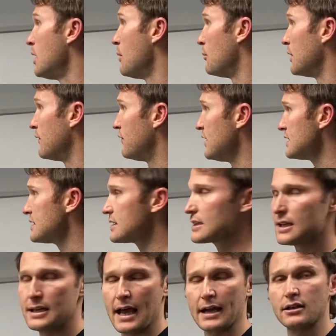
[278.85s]
But if this is
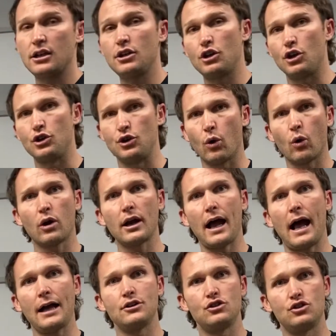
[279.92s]
connected, your
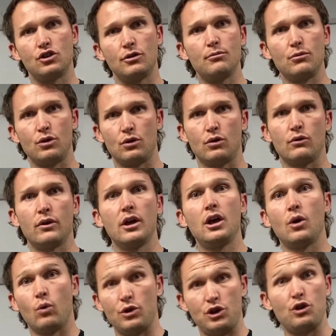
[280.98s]
guy should move
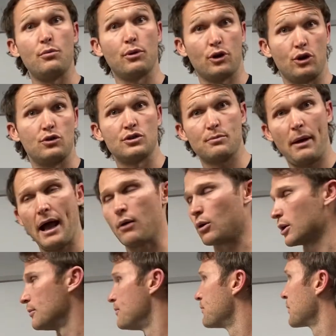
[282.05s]
when you produce
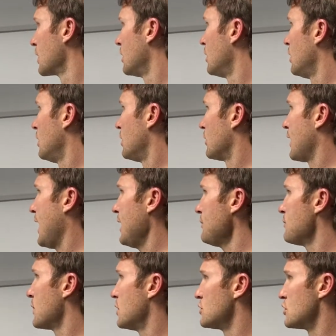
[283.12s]
power.
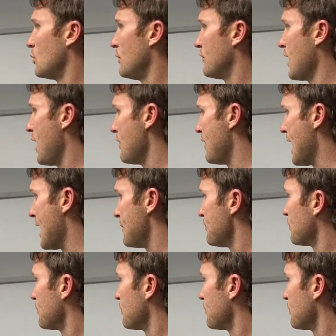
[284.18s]
Okay? So we've got that.